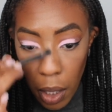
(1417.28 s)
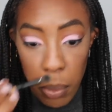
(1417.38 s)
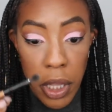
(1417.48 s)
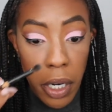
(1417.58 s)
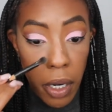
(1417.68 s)

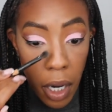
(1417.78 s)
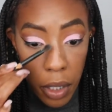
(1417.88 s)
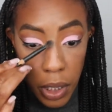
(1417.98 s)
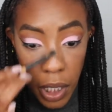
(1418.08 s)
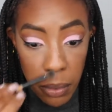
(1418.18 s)
But there are
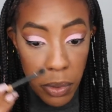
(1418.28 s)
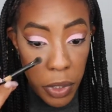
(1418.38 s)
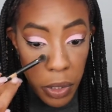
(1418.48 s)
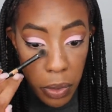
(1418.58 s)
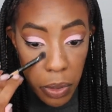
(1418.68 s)
other times
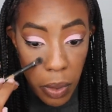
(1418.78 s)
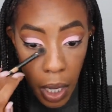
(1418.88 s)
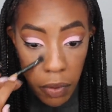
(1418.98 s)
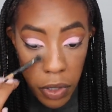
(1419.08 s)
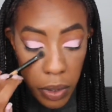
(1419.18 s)
where you do
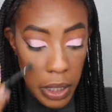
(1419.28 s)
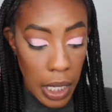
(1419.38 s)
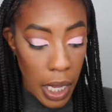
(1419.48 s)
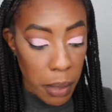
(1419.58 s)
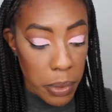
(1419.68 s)
have to
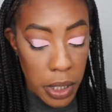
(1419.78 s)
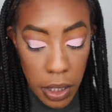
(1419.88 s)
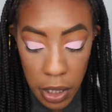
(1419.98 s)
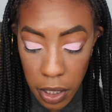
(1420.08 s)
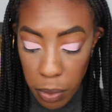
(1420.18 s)

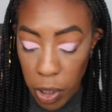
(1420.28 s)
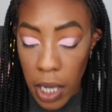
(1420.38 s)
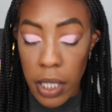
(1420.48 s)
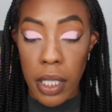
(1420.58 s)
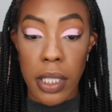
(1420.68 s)
adapt to the
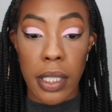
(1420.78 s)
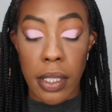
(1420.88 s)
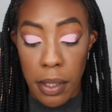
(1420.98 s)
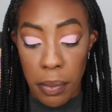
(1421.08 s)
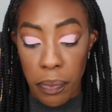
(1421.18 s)

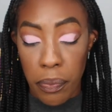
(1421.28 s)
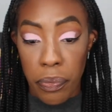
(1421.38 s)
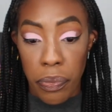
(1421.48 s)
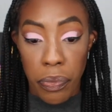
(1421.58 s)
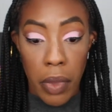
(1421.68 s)
products
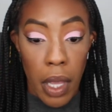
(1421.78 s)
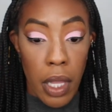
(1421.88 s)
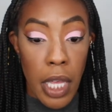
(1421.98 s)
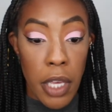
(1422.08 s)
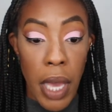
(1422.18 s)

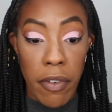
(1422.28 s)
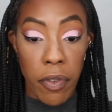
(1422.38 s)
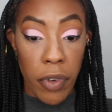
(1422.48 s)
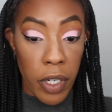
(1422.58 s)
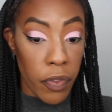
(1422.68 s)
that you have in
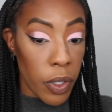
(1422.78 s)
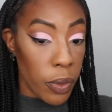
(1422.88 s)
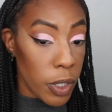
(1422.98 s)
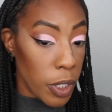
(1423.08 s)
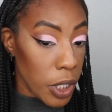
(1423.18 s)
front of you,
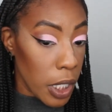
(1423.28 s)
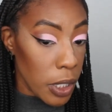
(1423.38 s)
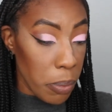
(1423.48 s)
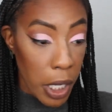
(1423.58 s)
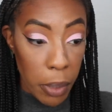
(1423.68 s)
especially as
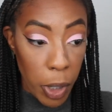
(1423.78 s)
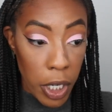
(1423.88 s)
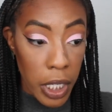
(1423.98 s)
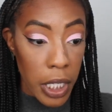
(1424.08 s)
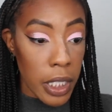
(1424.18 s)
a makeup
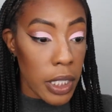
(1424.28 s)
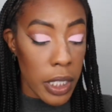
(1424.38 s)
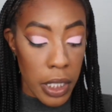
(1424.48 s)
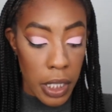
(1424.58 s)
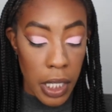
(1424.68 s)

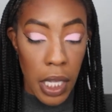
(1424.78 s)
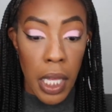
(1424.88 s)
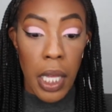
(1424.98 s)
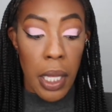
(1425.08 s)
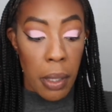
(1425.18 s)
artist,
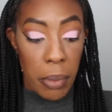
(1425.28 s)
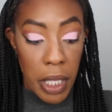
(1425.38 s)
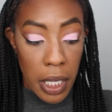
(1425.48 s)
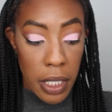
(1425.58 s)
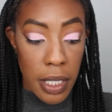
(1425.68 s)

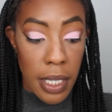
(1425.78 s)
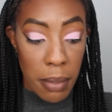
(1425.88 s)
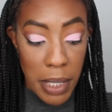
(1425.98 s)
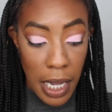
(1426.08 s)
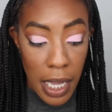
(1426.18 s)
because
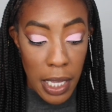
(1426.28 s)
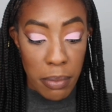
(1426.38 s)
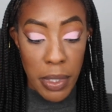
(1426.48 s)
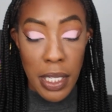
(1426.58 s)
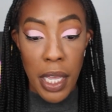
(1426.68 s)

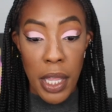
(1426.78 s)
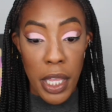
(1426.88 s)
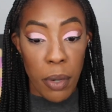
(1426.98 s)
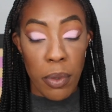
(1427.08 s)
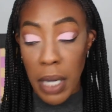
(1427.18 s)
sometimes
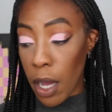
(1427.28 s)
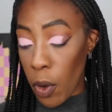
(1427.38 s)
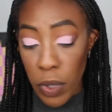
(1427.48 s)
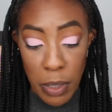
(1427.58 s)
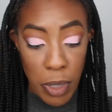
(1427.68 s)
there will not
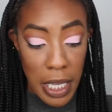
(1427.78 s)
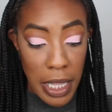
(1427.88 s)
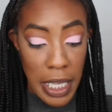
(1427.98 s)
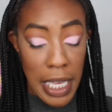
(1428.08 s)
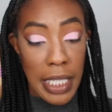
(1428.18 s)
always be
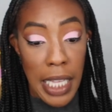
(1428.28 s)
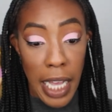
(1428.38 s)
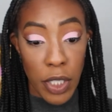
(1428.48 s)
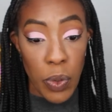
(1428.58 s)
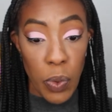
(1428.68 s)
the
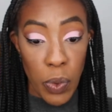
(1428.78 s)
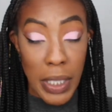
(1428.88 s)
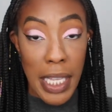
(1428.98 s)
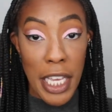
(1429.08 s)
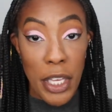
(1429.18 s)
exact
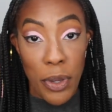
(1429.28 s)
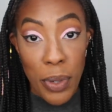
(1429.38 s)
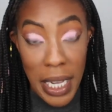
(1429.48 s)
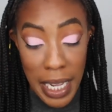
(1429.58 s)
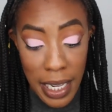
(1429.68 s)
tools that
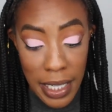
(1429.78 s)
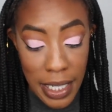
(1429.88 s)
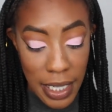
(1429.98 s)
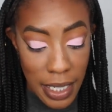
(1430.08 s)
you need.